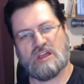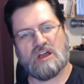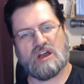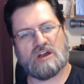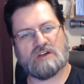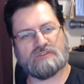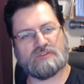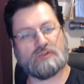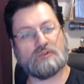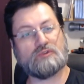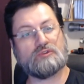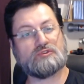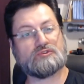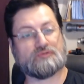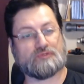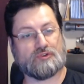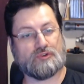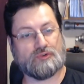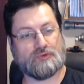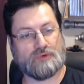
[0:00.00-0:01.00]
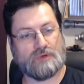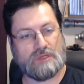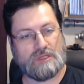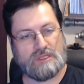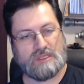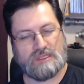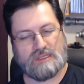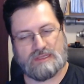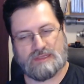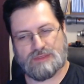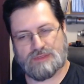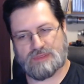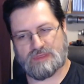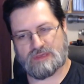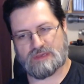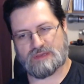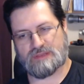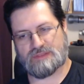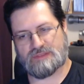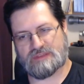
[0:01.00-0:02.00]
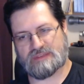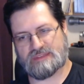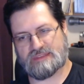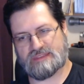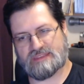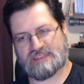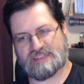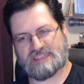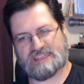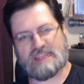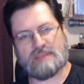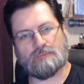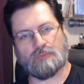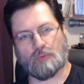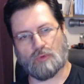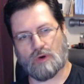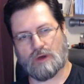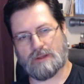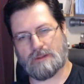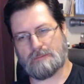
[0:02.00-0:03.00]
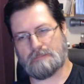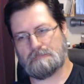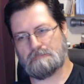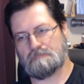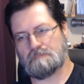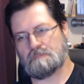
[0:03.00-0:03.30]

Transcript: of Udru, the, the, the deep one